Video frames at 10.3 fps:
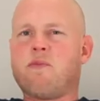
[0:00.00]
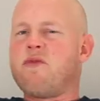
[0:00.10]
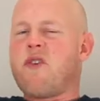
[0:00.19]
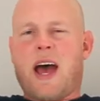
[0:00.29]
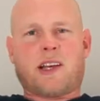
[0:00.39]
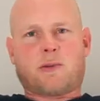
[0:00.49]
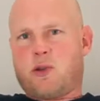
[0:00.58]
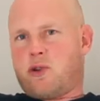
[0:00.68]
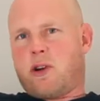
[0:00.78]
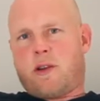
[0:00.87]
vast
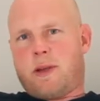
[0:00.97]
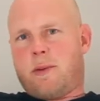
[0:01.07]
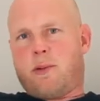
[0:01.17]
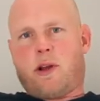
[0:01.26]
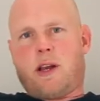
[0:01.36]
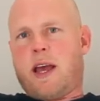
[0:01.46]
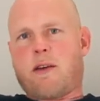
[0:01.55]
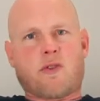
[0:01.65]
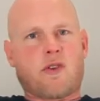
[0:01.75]
majority of people are going to have